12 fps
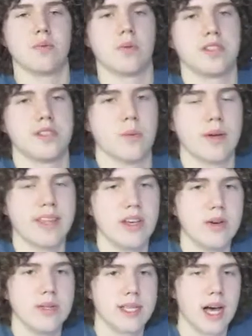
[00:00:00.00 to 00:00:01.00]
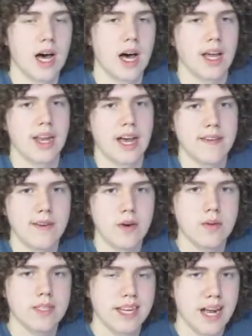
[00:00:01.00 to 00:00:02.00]
which is what they use on
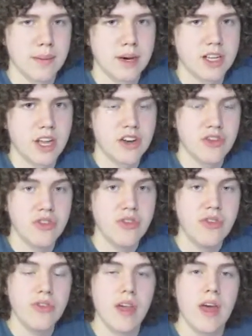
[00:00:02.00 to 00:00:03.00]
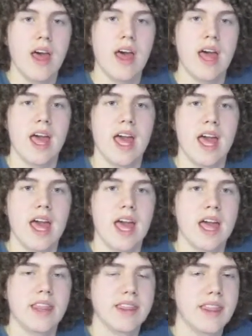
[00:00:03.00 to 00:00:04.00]
iPhones and iPod Touches,
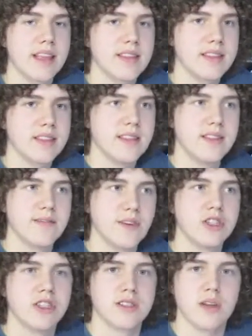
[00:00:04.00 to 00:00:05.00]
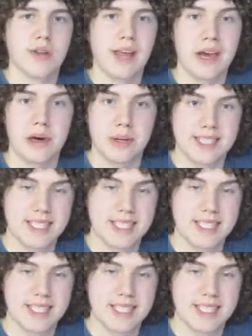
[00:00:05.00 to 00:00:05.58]
and this version is called iOS